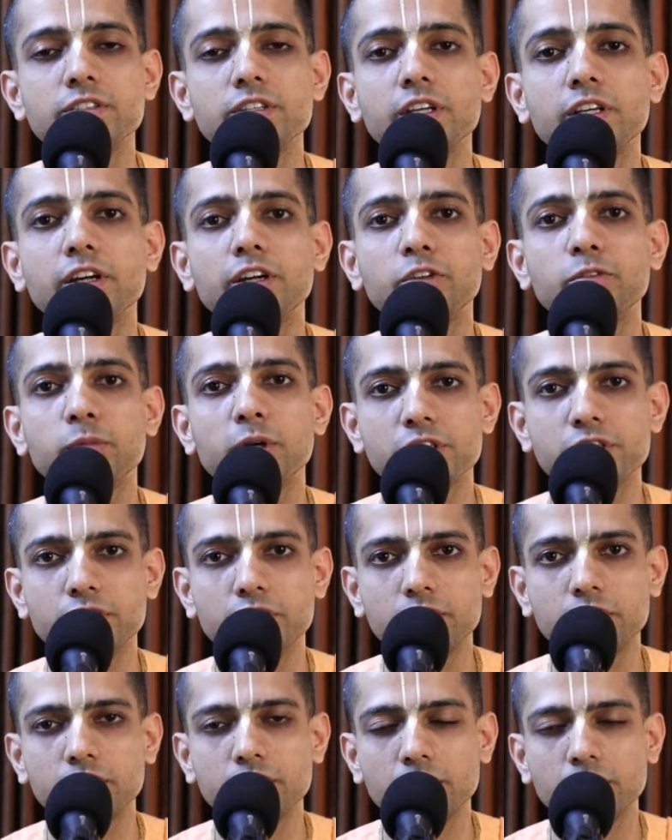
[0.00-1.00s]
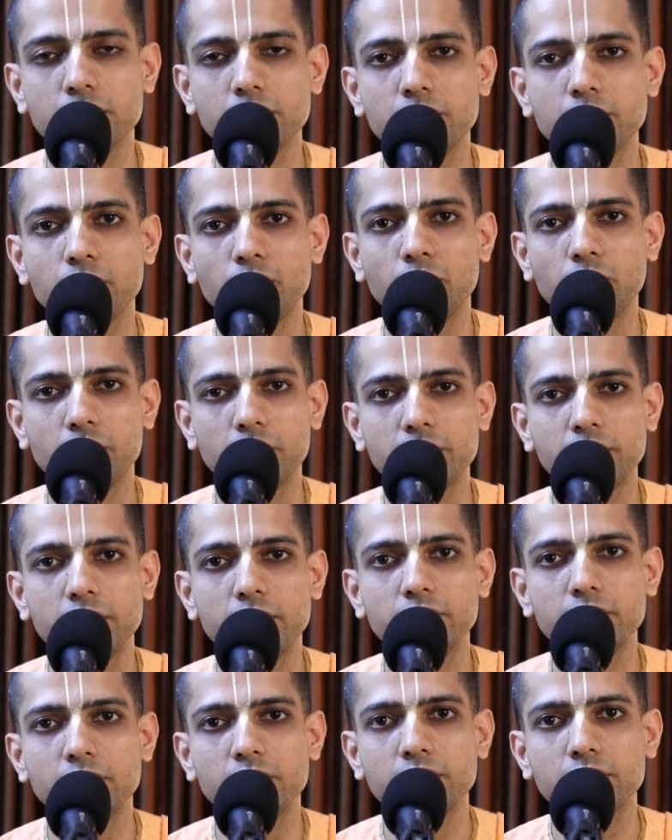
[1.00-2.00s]
singer's bhajan or
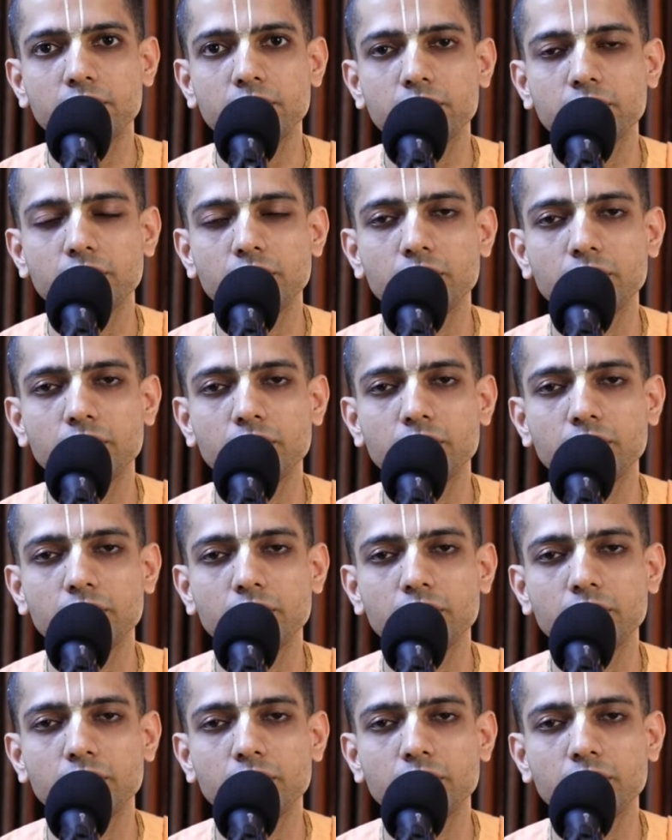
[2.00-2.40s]
kirtan.